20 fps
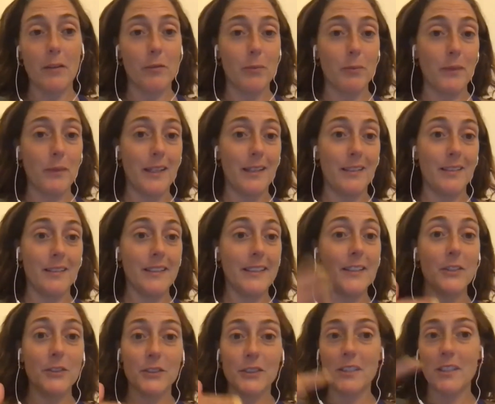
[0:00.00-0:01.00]
from like
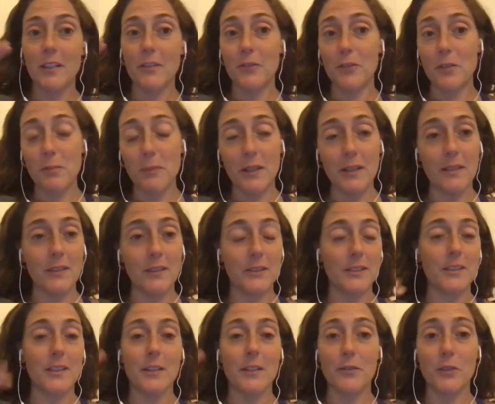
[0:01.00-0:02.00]
legal stuff to medical
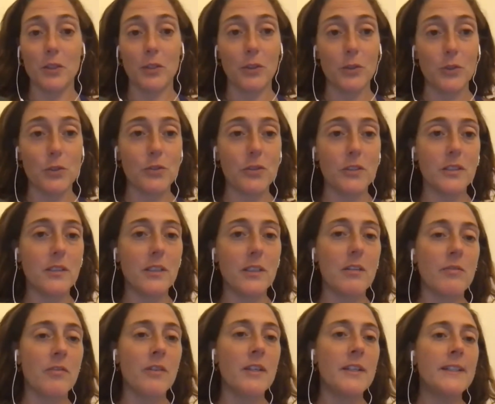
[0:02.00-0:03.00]
stuff to cultural stuff.